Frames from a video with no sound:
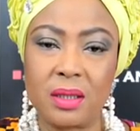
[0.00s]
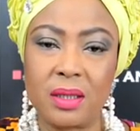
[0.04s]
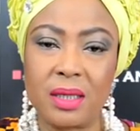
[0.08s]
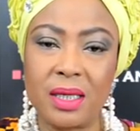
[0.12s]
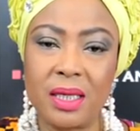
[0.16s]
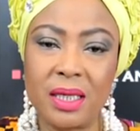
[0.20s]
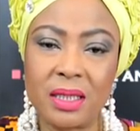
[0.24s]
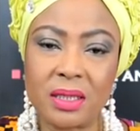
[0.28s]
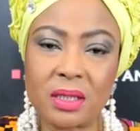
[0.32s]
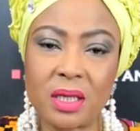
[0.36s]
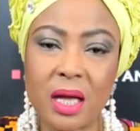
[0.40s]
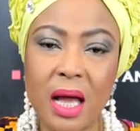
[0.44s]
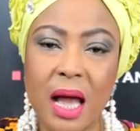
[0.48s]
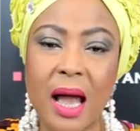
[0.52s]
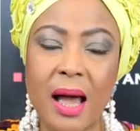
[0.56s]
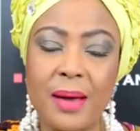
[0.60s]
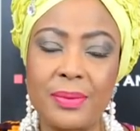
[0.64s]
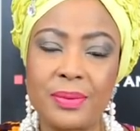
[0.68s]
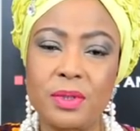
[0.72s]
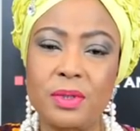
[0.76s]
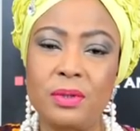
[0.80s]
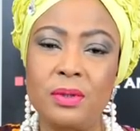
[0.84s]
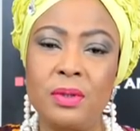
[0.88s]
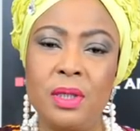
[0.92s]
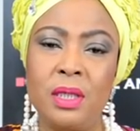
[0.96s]
it's
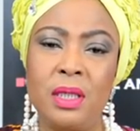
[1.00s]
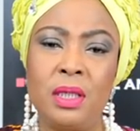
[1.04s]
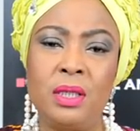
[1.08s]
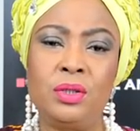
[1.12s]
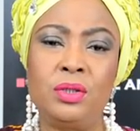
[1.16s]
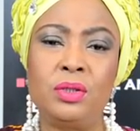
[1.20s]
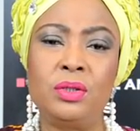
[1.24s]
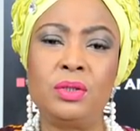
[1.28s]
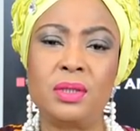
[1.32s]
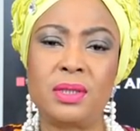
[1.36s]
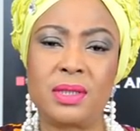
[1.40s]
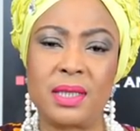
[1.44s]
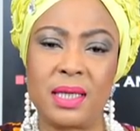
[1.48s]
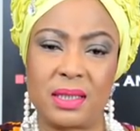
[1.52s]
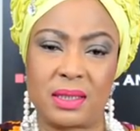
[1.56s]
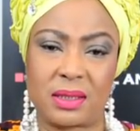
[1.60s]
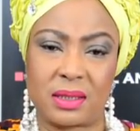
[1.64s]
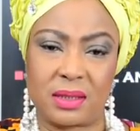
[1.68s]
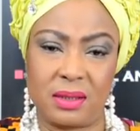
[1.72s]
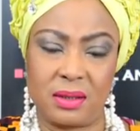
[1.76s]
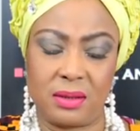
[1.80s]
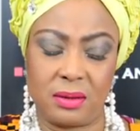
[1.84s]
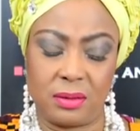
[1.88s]
absolutely useless.